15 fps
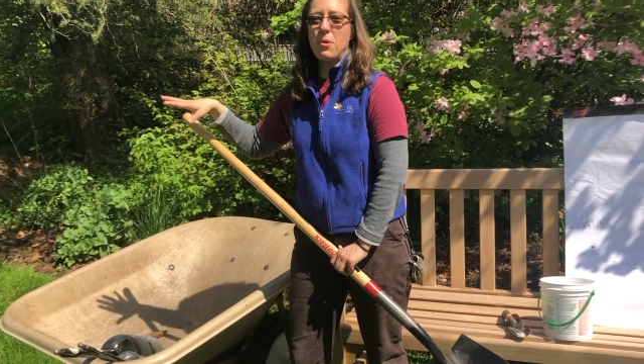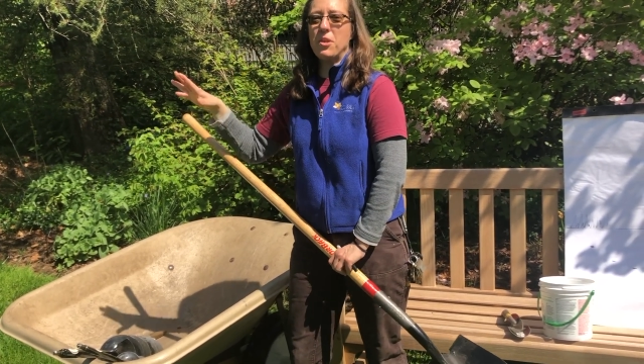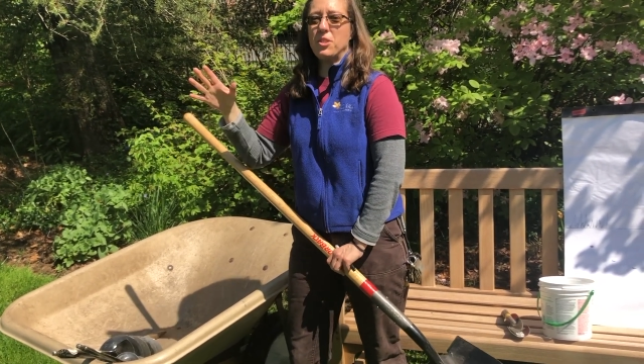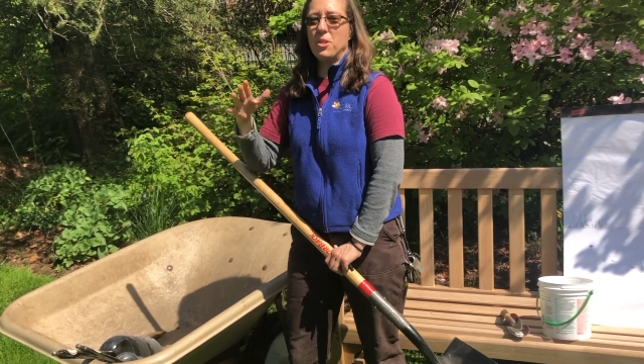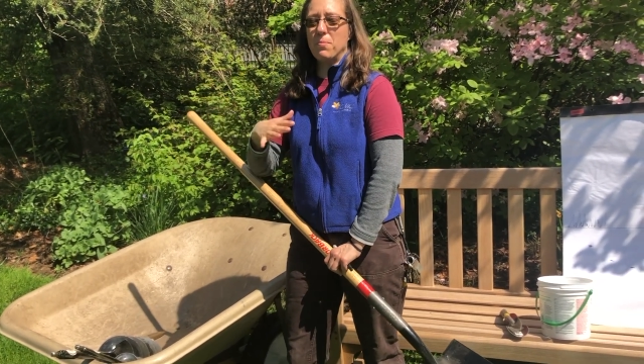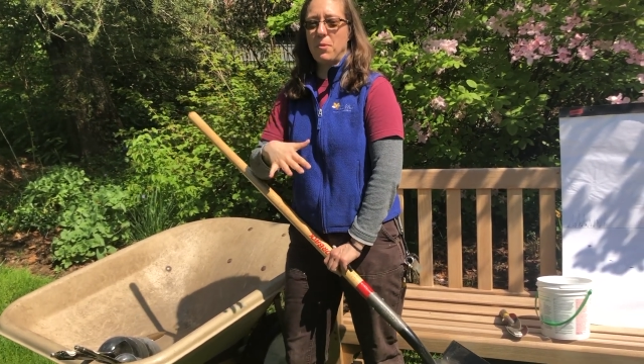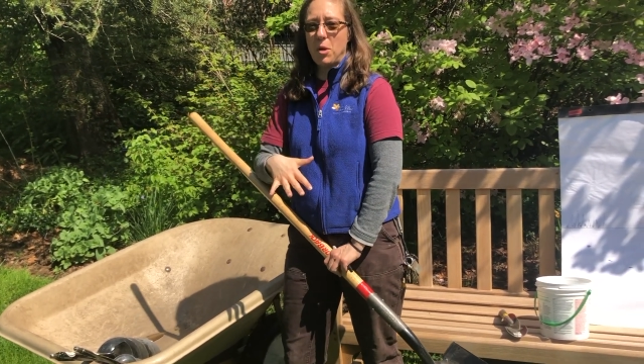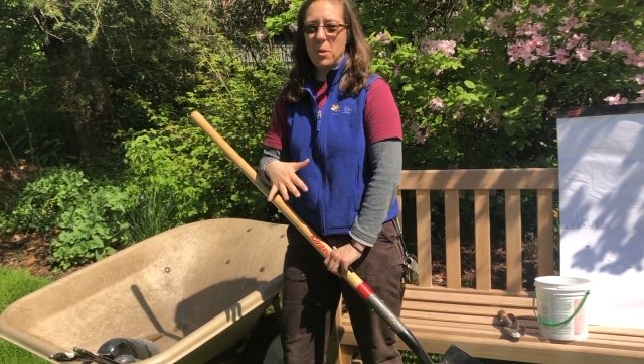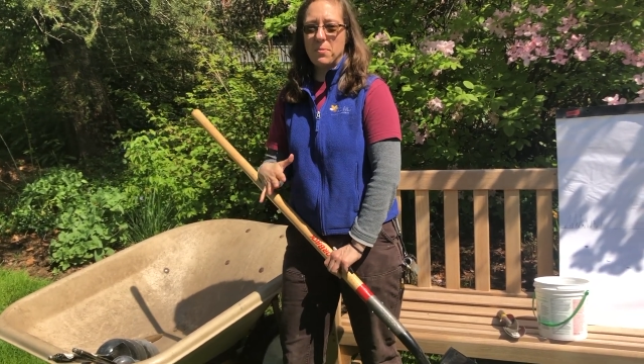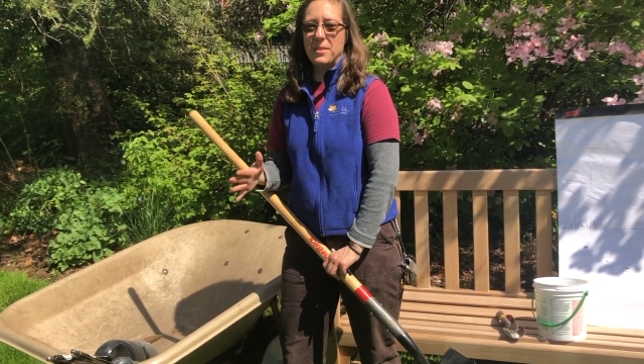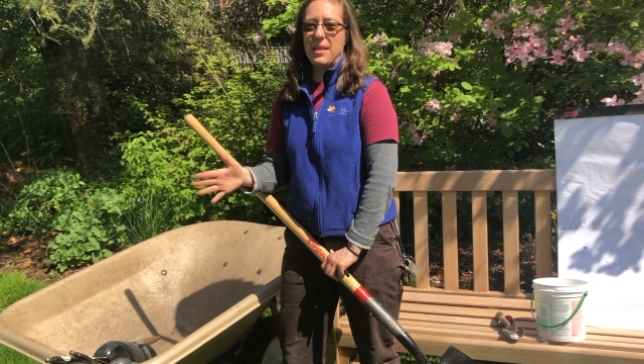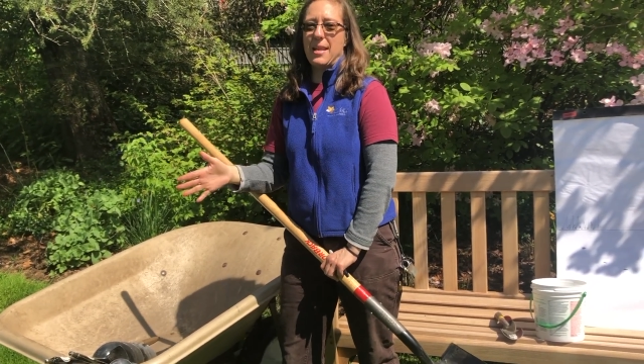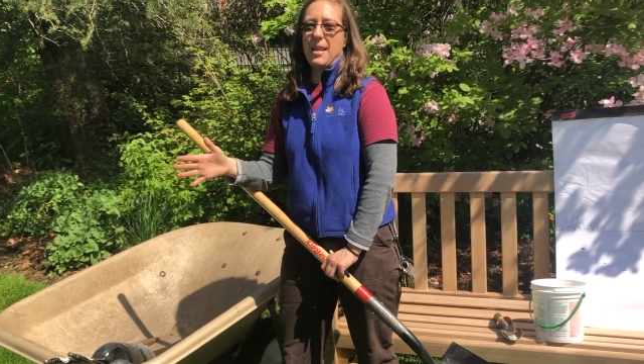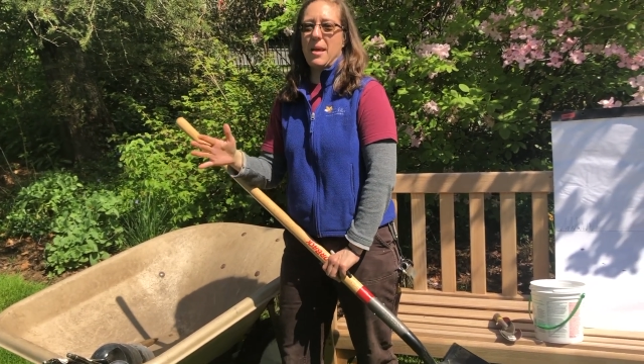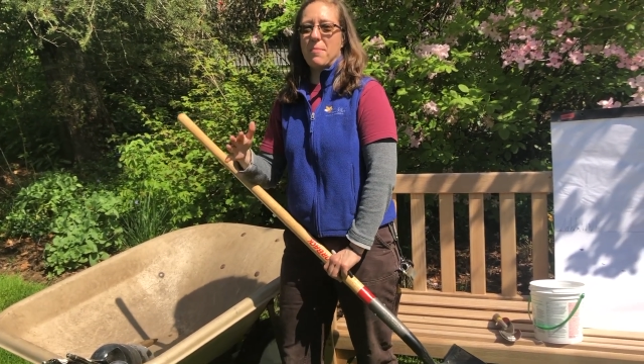put your bulbs
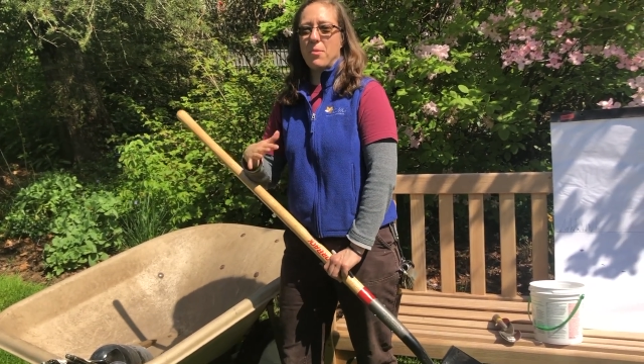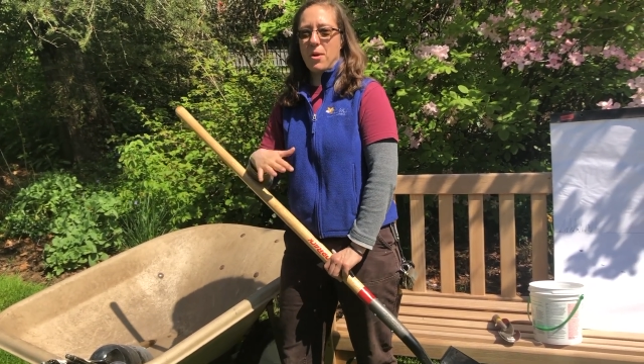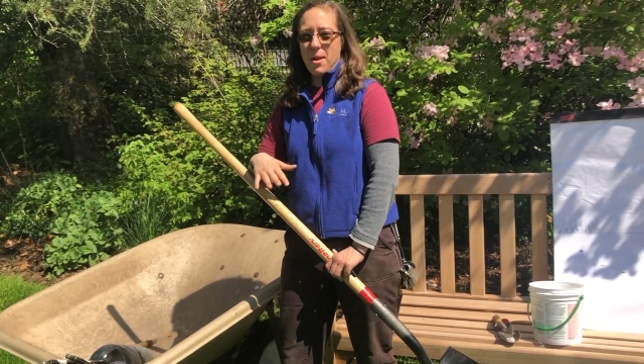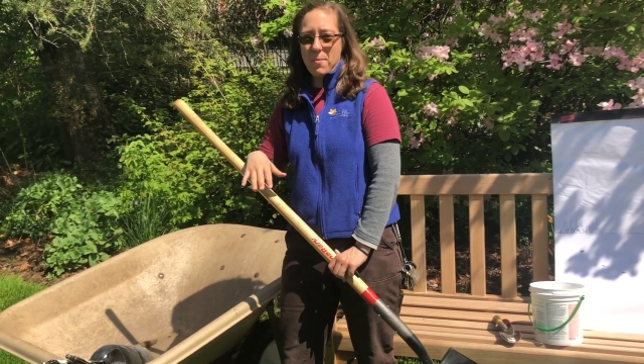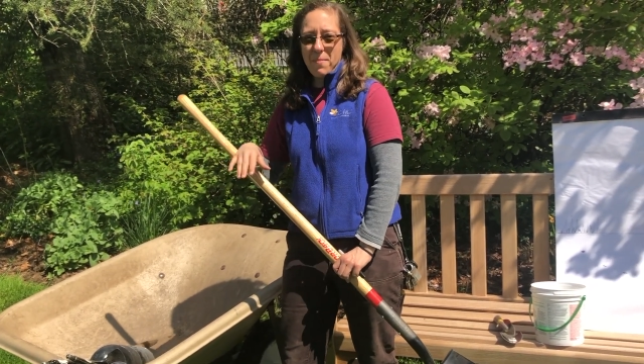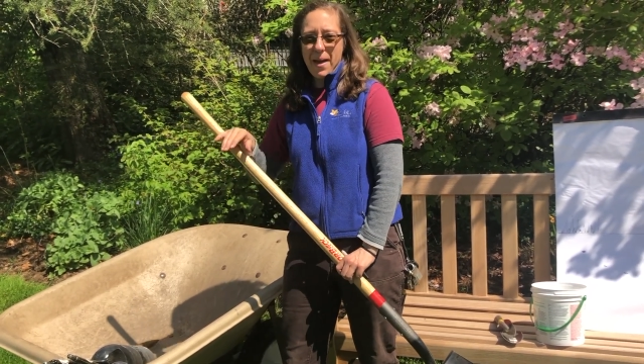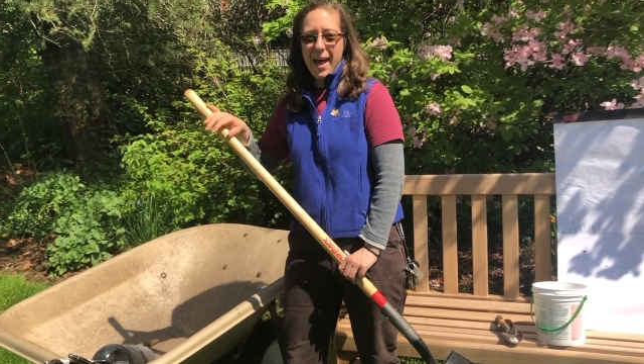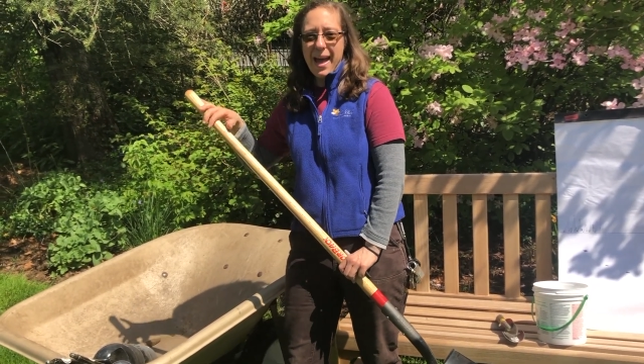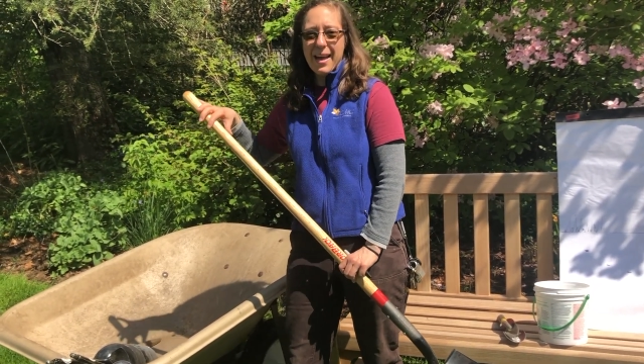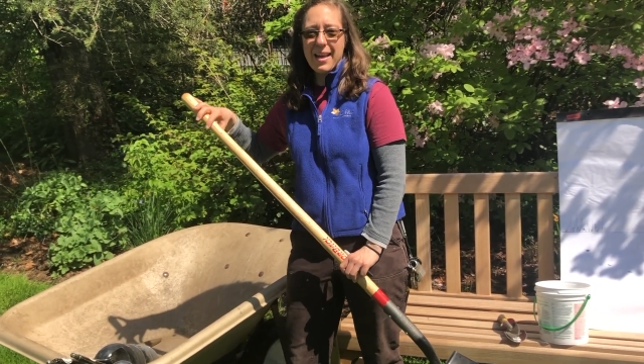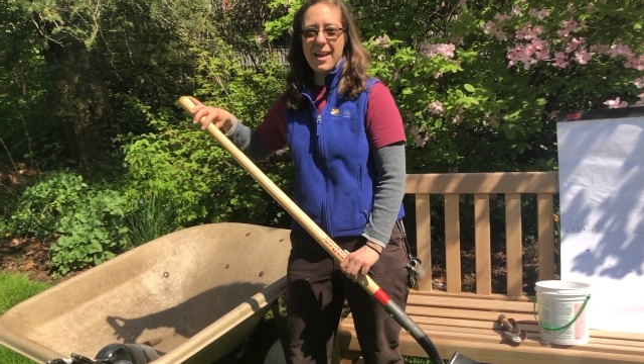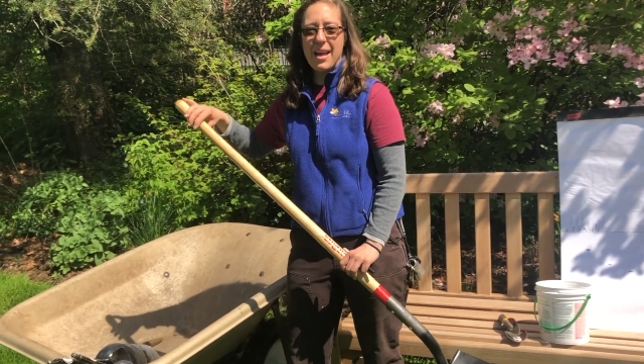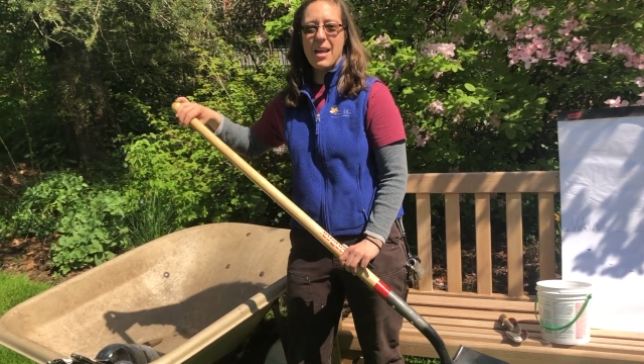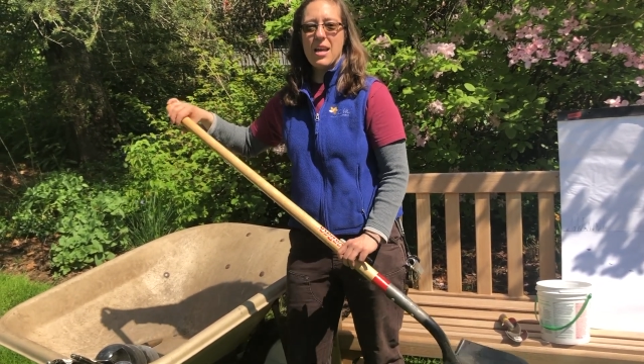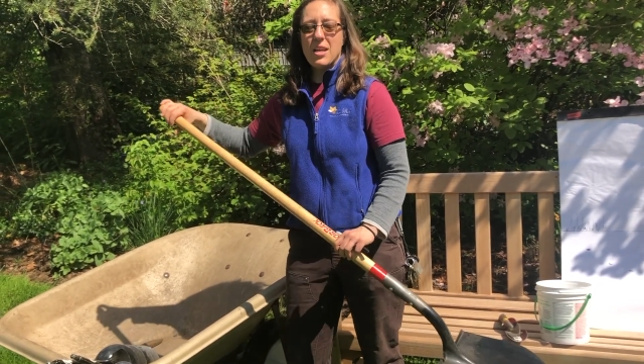in and put it back,